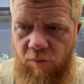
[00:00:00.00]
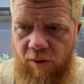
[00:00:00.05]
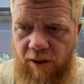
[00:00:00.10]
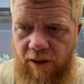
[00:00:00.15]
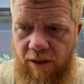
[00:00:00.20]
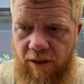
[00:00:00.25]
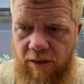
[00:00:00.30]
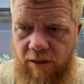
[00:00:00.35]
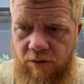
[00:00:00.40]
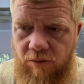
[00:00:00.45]

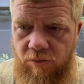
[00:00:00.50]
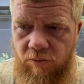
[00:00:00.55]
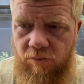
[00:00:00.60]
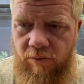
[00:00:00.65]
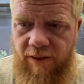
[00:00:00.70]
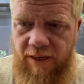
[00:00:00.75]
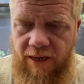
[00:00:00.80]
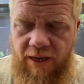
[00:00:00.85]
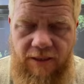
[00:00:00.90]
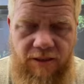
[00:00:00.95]
when
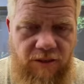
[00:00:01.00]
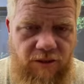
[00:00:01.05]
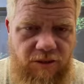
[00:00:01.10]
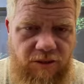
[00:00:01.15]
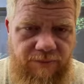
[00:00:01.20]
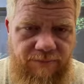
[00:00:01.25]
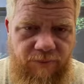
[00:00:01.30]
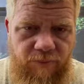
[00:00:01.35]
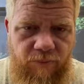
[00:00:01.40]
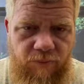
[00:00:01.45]
we had the
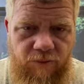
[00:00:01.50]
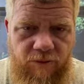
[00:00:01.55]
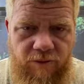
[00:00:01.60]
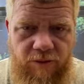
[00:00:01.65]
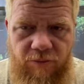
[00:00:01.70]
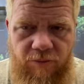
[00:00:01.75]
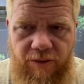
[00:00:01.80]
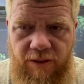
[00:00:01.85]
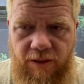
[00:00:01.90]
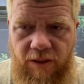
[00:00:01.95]
Civil War
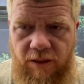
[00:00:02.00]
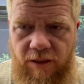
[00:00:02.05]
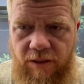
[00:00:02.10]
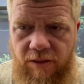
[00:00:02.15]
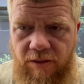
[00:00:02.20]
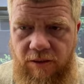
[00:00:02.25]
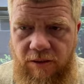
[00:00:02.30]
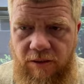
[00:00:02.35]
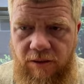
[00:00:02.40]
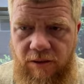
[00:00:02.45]
going
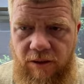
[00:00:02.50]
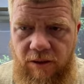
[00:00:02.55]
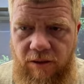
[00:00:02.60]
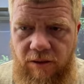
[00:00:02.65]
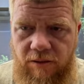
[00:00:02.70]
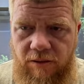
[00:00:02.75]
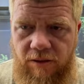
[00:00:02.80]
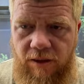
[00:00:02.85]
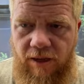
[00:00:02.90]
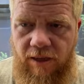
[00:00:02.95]
on,
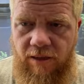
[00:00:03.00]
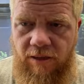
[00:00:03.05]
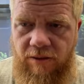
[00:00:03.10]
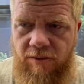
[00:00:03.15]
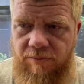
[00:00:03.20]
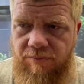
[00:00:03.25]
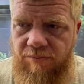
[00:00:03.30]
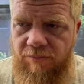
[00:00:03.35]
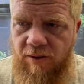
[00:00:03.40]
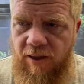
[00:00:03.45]
uh, uh,